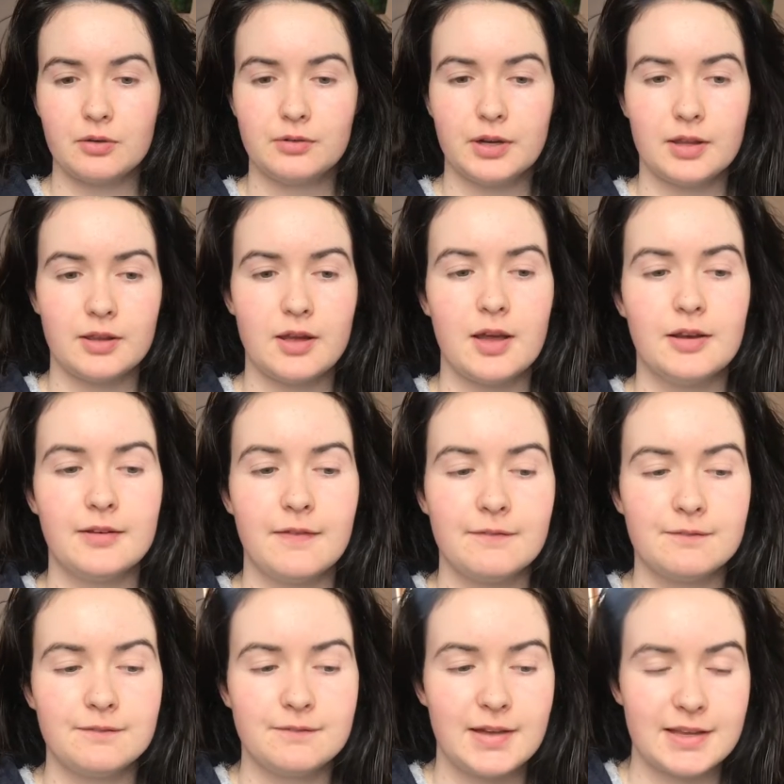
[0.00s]
readathon,
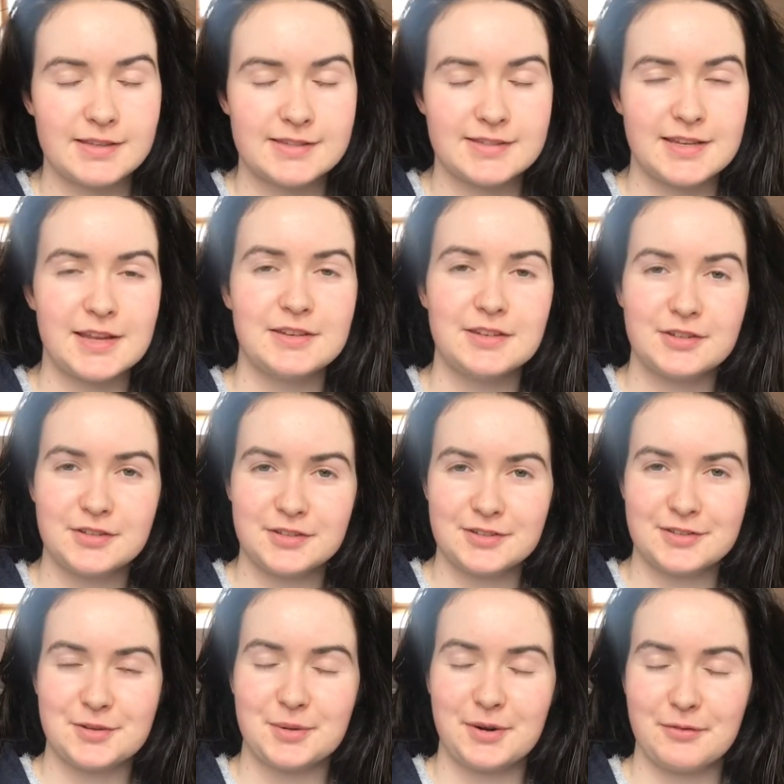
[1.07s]
extended
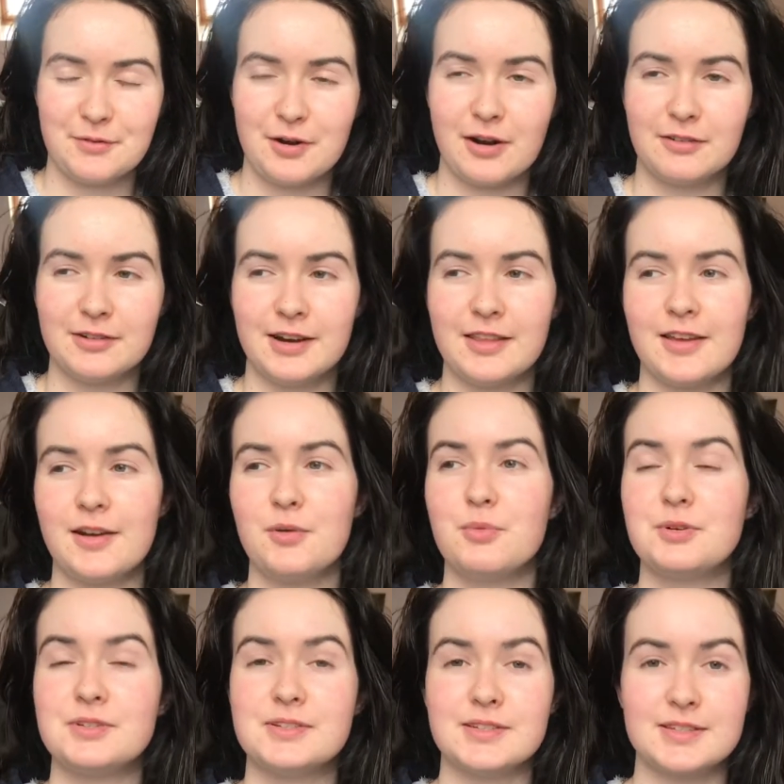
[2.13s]
24-hour readathon,
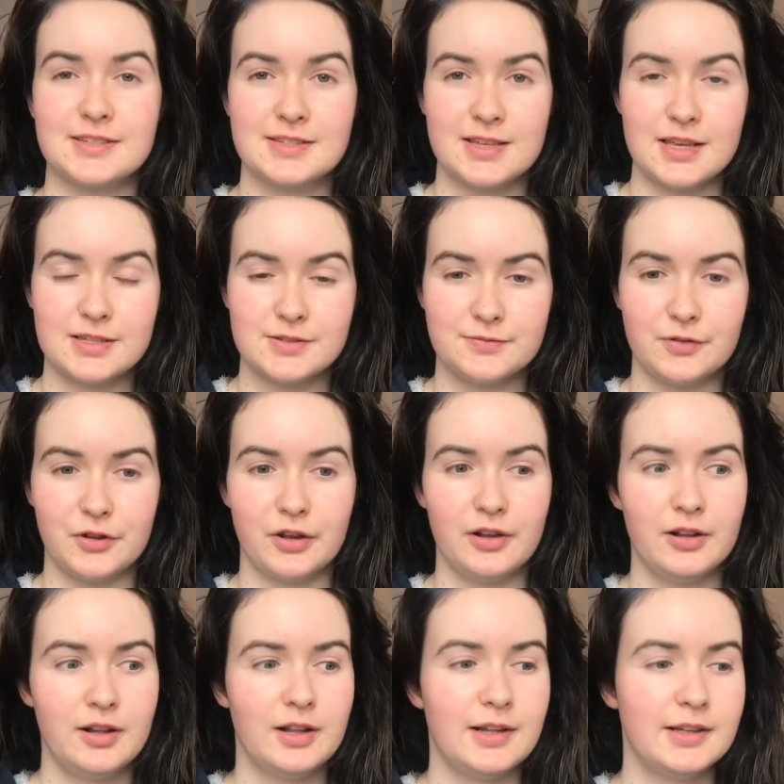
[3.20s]
was
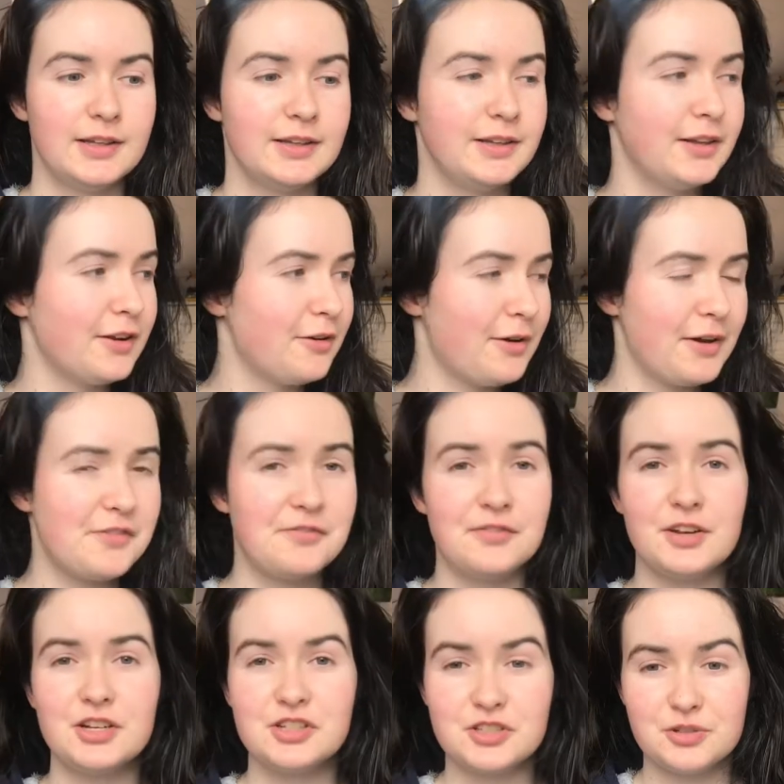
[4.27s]
successful. You know, I
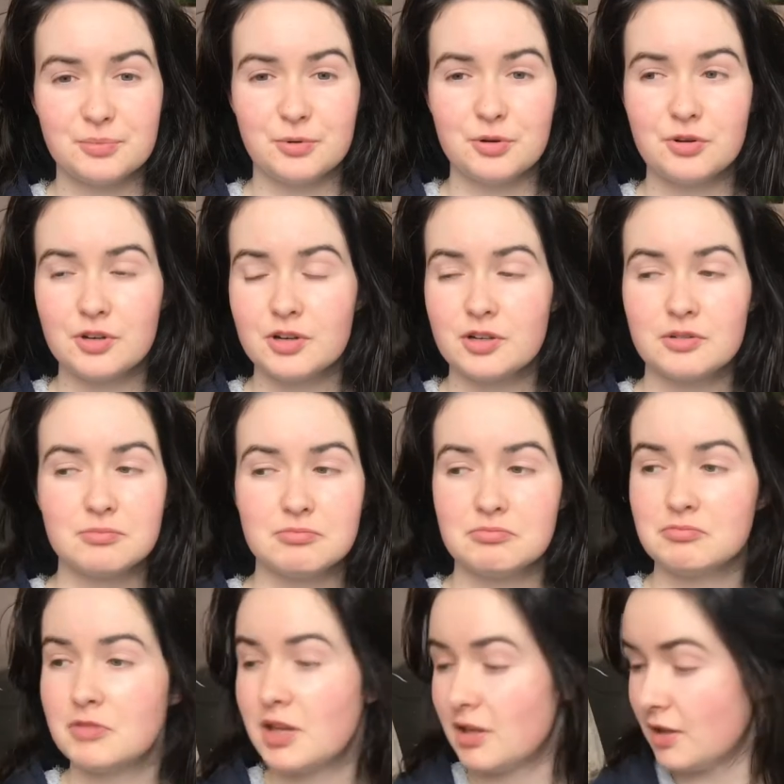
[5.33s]
finished a book.
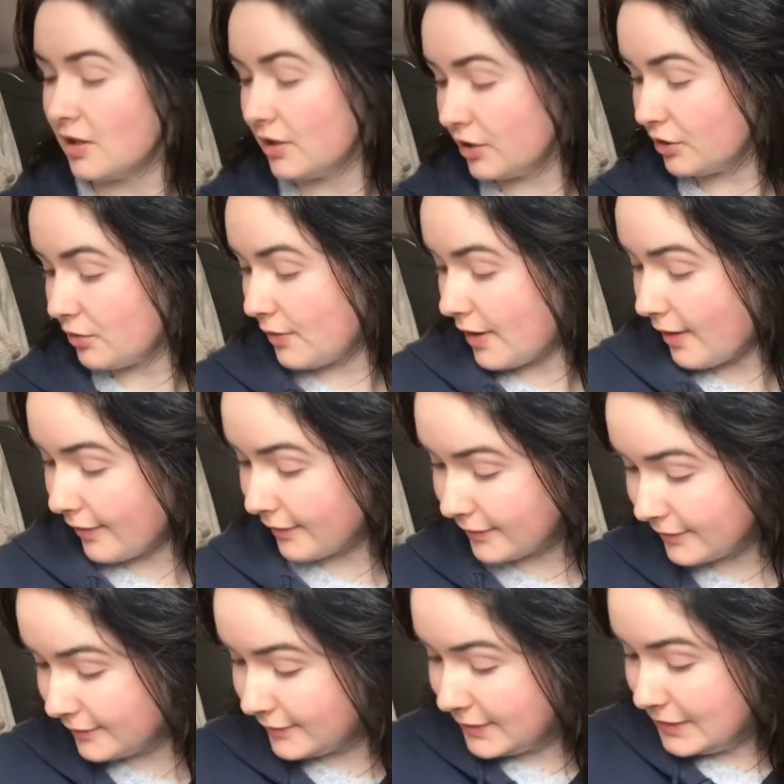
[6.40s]
You know, I
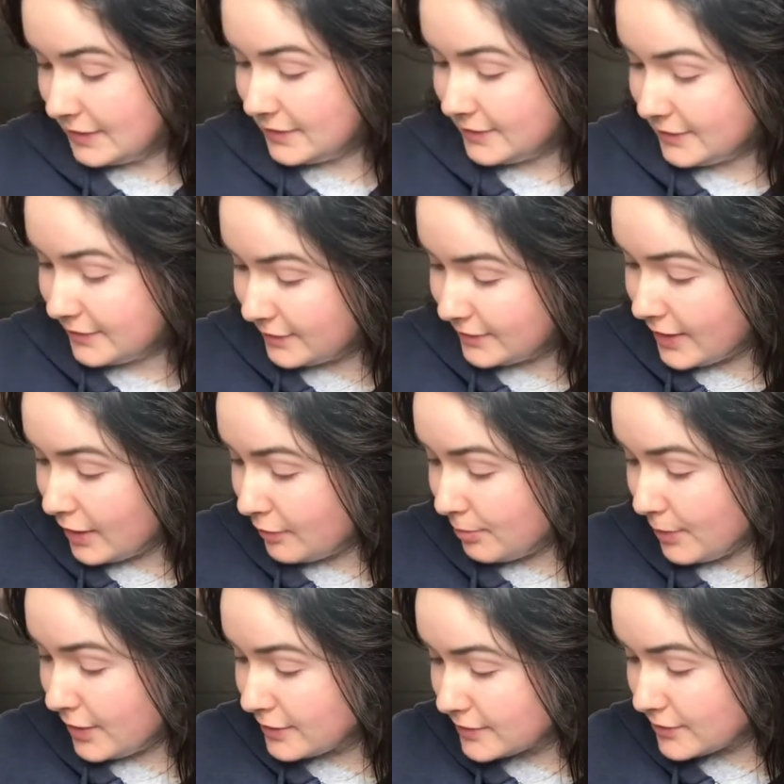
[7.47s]
did
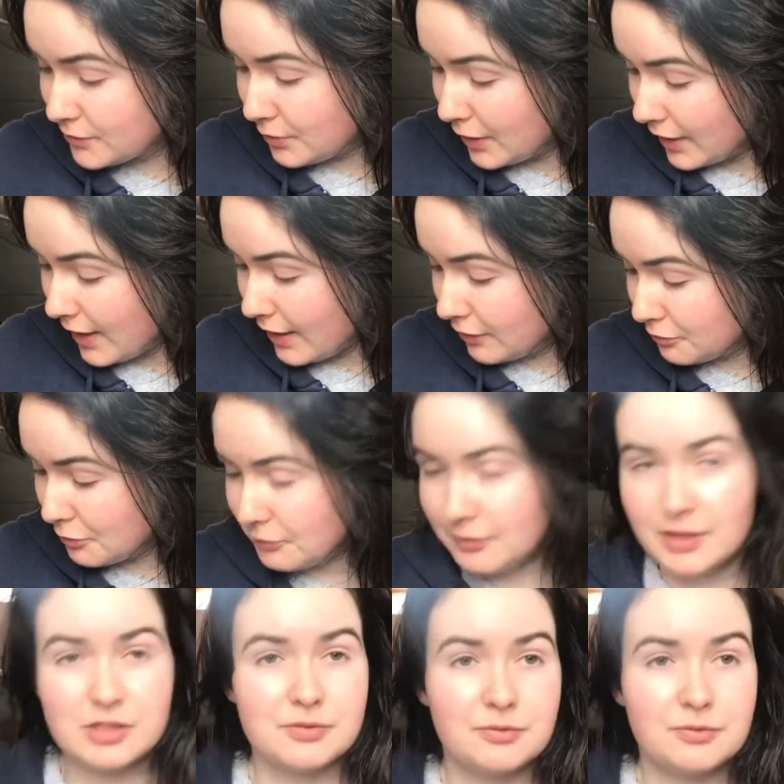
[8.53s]
bits with a Kingdom of Flesh and